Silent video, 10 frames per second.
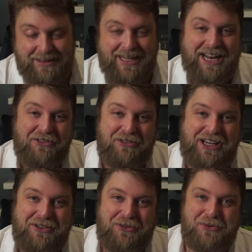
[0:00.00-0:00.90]
And I'll
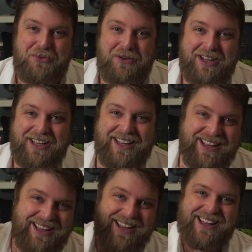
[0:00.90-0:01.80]
see you soon.
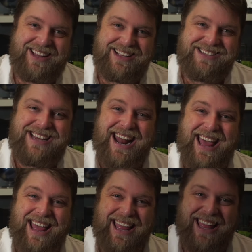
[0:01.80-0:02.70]

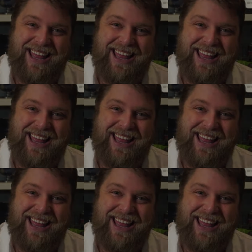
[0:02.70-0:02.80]
Ta-da!